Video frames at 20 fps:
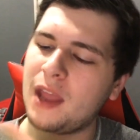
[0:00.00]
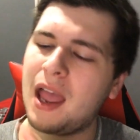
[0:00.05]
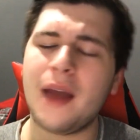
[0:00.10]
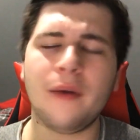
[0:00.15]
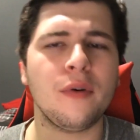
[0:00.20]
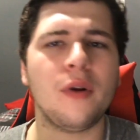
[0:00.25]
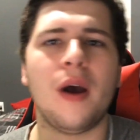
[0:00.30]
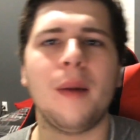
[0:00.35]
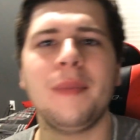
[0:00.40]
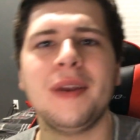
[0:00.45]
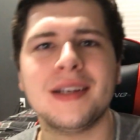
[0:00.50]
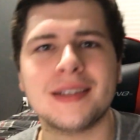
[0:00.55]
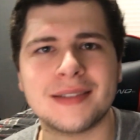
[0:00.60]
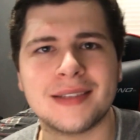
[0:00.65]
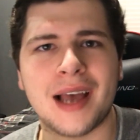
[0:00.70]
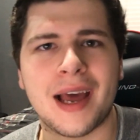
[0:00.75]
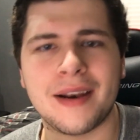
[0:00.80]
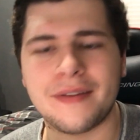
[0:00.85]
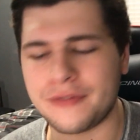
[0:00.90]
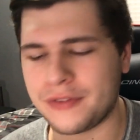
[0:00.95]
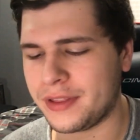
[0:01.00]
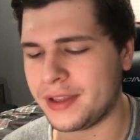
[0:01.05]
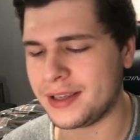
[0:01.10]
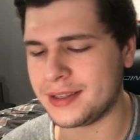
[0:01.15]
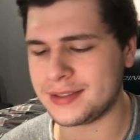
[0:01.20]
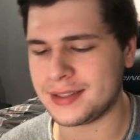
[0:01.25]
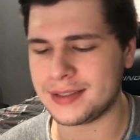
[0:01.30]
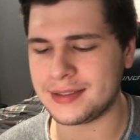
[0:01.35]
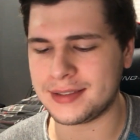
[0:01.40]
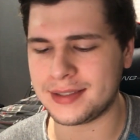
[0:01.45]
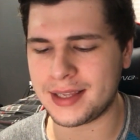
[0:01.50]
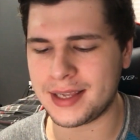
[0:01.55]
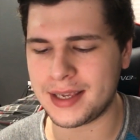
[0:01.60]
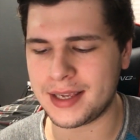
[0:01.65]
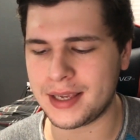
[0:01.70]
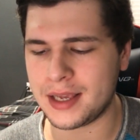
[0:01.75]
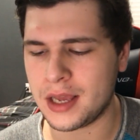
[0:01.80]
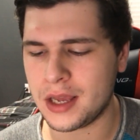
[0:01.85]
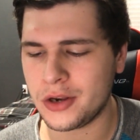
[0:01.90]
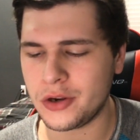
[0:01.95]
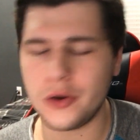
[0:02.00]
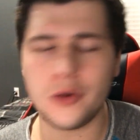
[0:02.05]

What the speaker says: I don't know, I've been excited for this. It's the